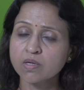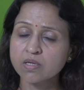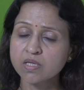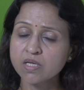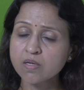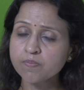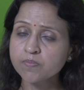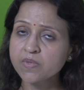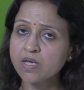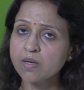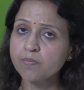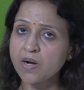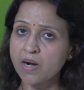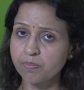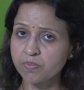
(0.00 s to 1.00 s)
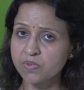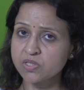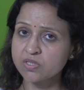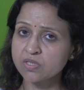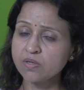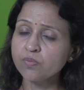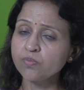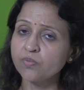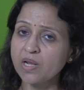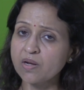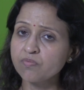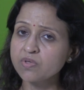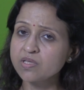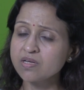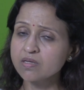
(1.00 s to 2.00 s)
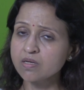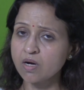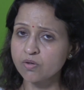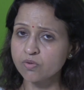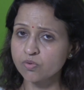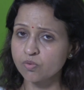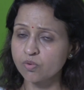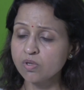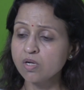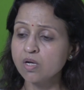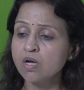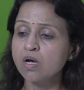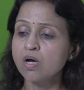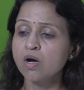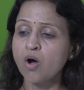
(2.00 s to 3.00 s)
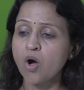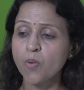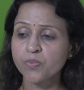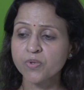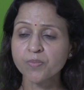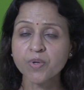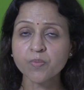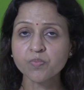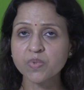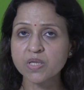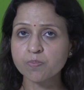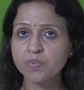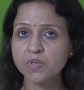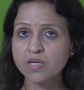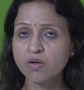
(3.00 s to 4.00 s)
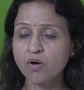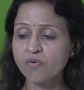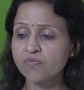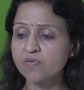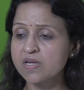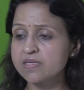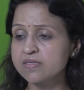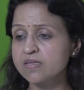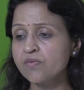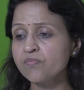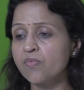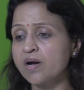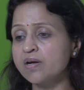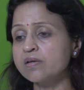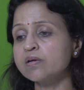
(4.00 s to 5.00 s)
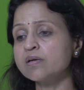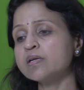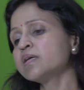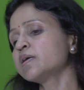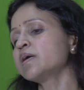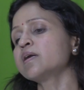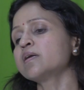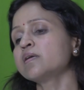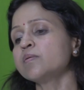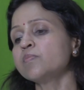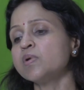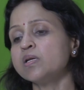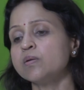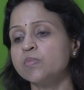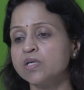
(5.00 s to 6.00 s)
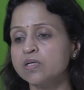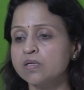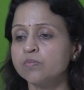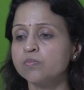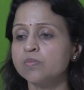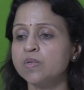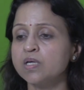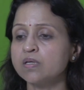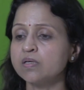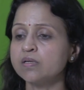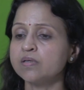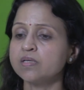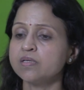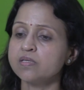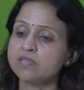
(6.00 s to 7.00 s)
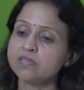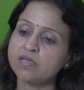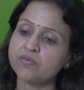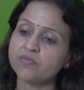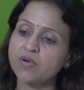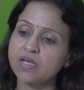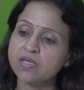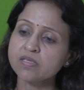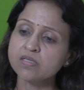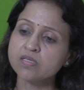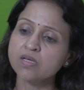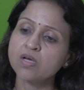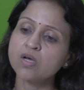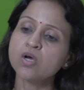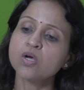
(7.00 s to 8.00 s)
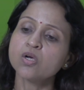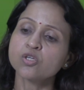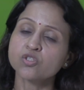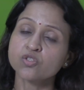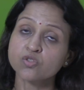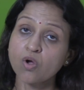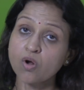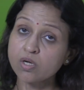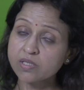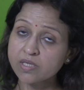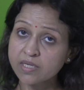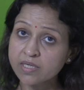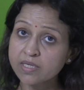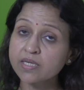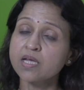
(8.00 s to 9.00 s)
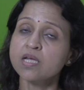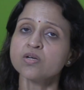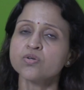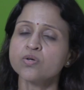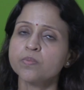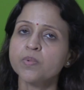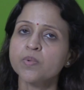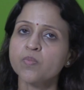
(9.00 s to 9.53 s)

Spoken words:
keep their blood pressure well within control. Optimum BP of less than 130/80 mm mercury is advised. Salt intake should be